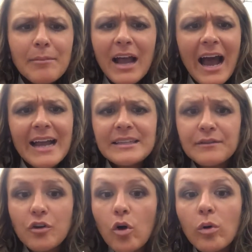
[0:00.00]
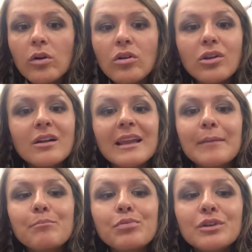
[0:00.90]
kinds of coral look like
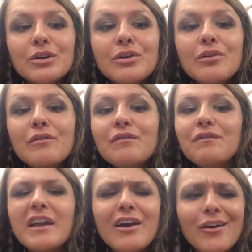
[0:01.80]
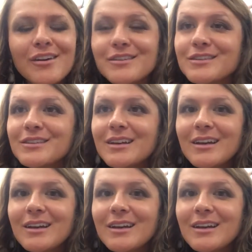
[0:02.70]
blue fingers